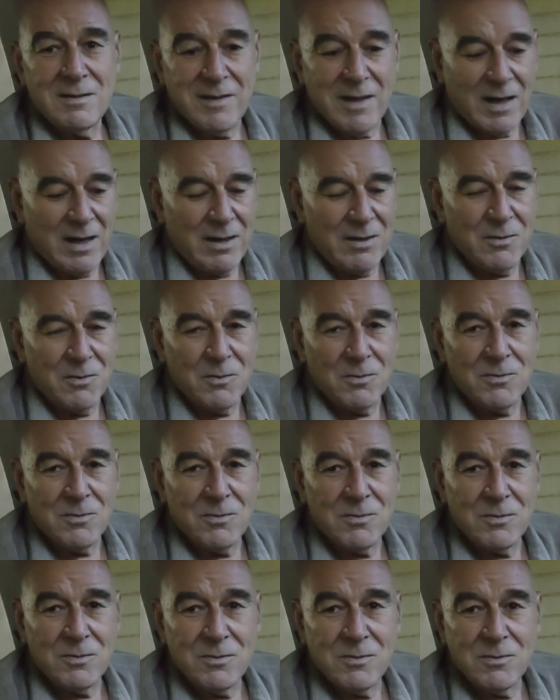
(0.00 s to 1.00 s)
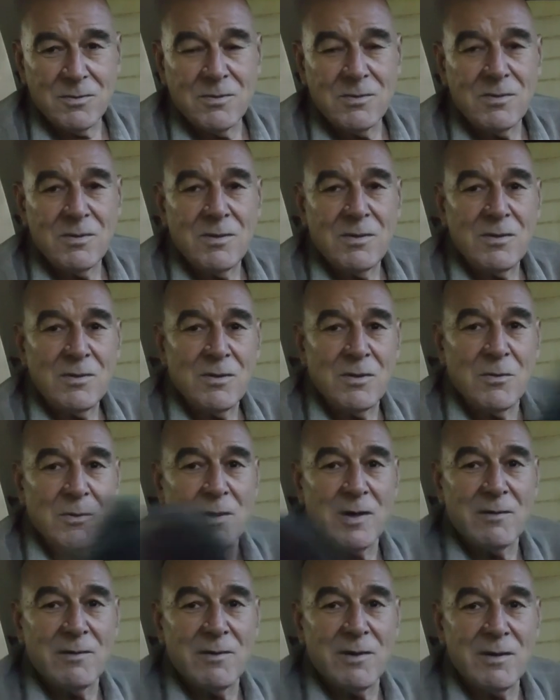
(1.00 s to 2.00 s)
that I knew or
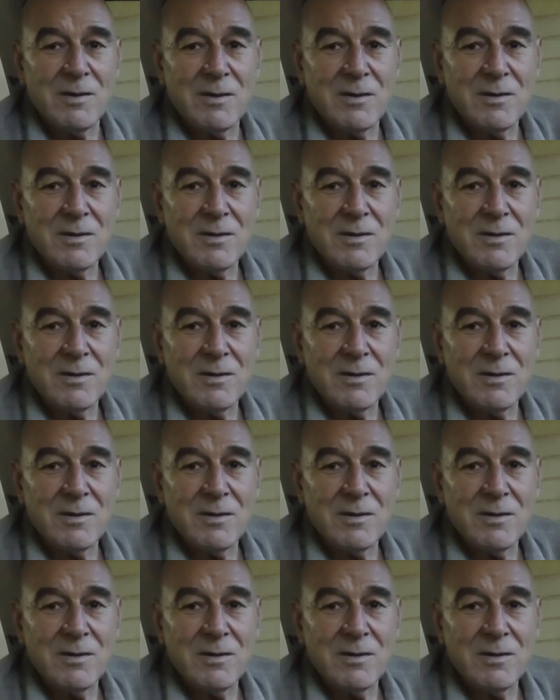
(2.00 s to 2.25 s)
whatever.